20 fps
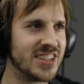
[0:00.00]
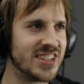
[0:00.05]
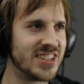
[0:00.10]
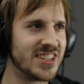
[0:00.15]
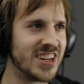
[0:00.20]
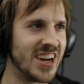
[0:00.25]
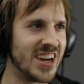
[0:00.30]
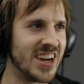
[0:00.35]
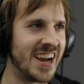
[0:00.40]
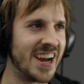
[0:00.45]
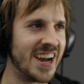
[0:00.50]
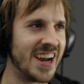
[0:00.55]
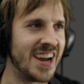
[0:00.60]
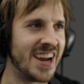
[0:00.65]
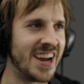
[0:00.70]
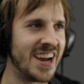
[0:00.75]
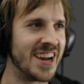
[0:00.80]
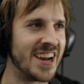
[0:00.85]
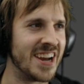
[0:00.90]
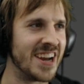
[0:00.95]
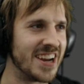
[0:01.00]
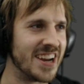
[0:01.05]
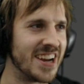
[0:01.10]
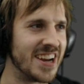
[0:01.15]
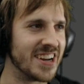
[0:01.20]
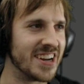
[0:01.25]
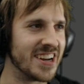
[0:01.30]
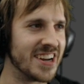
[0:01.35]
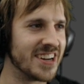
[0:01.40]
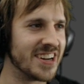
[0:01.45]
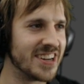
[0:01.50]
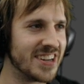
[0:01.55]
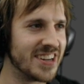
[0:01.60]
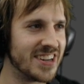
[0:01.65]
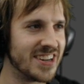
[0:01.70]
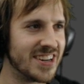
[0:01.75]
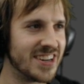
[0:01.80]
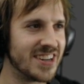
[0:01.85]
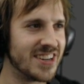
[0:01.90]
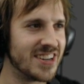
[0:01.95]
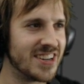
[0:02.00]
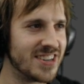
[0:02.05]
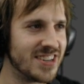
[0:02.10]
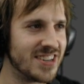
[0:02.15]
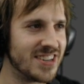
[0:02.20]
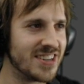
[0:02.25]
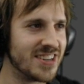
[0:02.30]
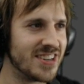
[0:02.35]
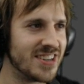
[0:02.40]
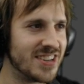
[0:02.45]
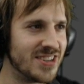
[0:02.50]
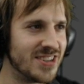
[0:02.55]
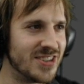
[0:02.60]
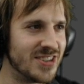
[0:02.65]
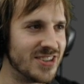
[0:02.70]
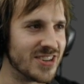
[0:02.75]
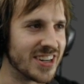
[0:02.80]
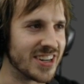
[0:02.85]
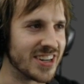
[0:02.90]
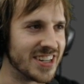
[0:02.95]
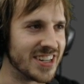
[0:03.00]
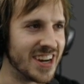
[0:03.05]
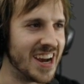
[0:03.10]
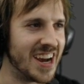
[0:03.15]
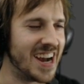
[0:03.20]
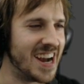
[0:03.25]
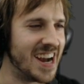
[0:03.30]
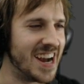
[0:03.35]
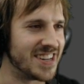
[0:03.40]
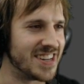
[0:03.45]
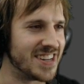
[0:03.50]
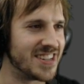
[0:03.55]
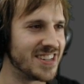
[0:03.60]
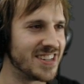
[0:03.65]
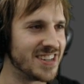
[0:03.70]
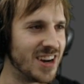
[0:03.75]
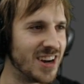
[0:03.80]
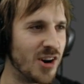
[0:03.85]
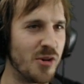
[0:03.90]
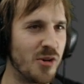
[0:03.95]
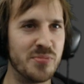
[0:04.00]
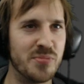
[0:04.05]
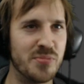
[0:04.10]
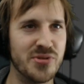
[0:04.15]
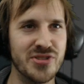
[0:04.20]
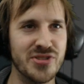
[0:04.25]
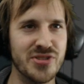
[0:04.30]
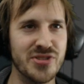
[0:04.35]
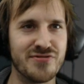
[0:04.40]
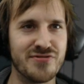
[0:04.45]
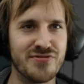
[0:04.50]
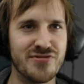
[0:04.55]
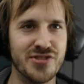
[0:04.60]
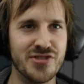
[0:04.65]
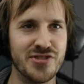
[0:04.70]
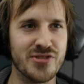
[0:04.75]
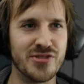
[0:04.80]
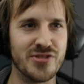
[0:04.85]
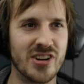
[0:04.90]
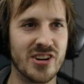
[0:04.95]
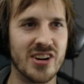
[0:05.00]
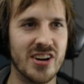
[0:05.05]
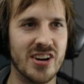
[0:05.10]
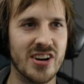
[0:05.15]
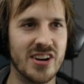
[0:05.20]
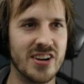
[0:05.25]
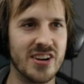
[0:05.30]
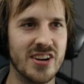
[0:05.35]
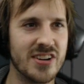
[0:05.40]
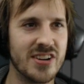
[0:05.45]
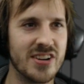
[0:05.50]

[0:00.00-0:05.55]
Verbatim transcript: Yay! Look at that! How beautiful you are!